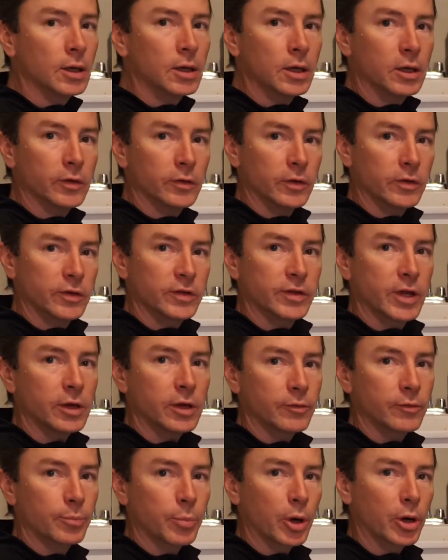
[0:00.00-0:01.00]
is instead
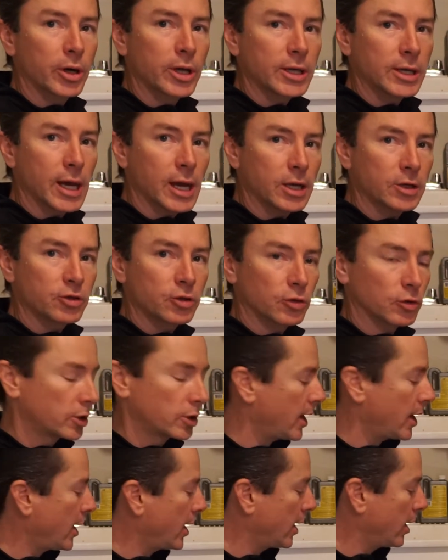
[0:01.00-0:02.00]
of burning natural
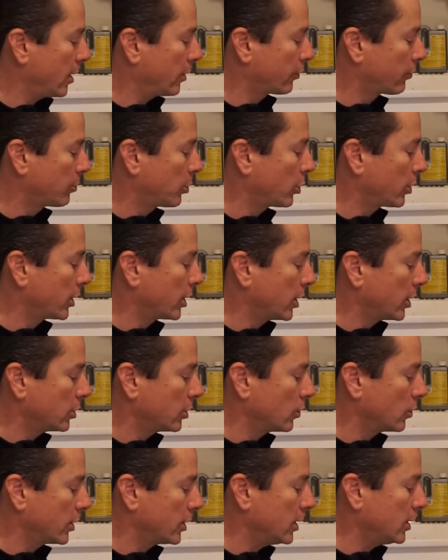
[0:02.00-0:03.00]
gas, putting it
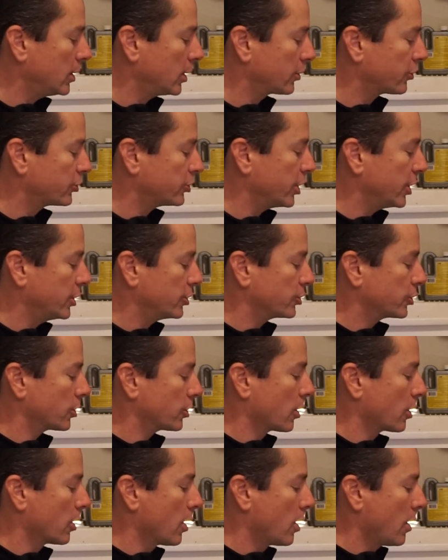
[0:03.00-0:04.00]
into a heat exchanger,